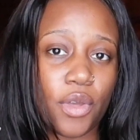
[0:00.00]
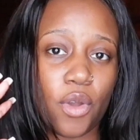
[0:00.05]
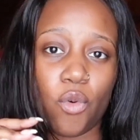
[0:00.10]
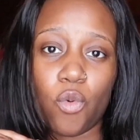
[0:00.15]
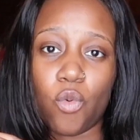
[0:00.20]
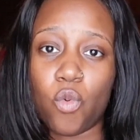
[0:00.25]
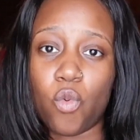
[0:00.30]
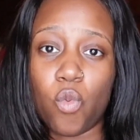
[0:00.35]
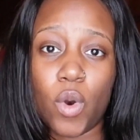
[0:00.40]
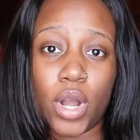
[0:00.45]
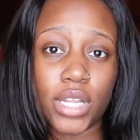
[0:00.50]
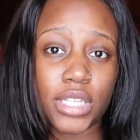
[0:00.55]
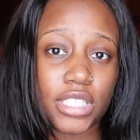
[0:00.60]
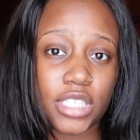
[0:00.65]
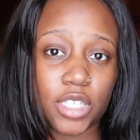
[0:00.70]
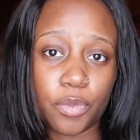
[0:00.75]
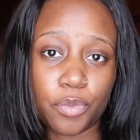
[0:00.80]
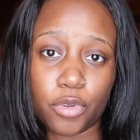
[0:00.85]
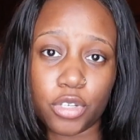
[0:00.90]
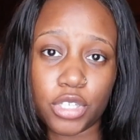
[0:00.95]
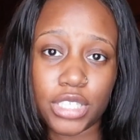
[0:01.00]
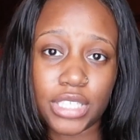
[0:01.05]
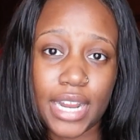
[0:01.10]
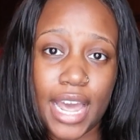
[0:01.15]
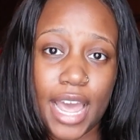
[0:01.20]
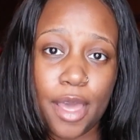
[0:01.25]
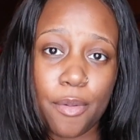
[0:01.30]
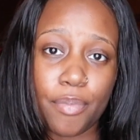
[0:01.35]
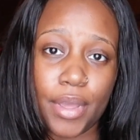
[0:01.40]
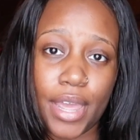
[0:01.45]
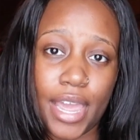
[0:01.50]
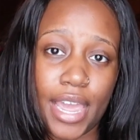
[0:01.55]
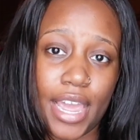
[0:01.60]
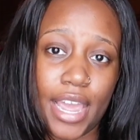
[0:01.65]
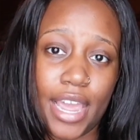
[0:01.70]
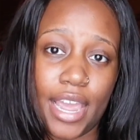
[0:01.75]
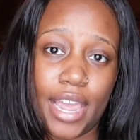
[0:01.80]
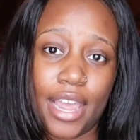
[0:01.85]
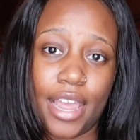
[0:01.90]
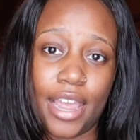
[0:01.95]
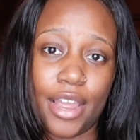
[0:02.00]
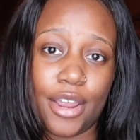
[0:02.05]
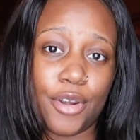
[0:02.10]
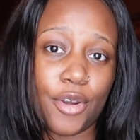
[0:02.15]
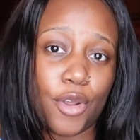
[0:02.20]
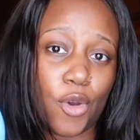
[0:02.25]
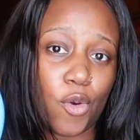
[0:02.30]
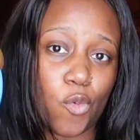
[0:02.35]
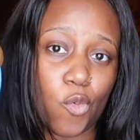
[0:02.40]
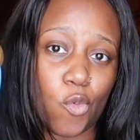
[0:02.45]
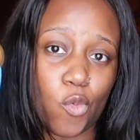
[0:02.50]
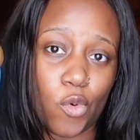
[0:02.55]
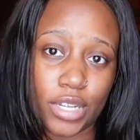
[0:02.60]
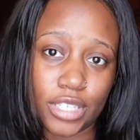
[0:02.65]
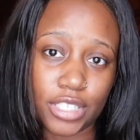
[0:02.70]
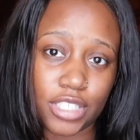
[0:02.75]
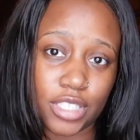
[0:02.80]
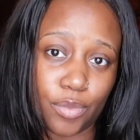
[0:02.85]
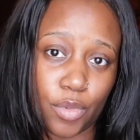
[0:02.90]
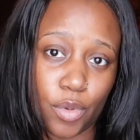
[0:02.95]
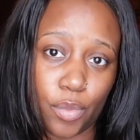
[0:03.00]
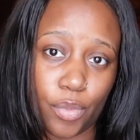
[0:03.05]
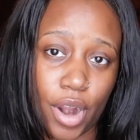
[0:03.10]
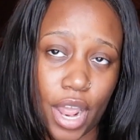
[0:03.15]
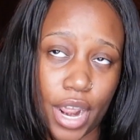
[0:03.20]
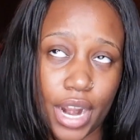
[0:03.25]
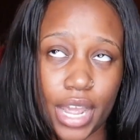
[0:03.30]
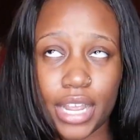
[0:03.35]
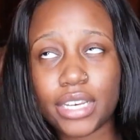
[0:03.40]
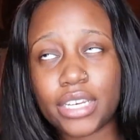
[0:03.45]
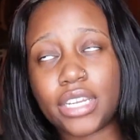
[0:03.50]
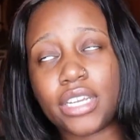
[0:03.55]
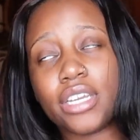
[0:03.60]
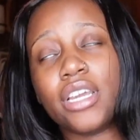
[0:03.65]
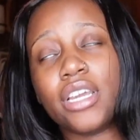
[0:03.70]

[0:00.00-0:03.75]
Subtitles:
one simple step and one simple product.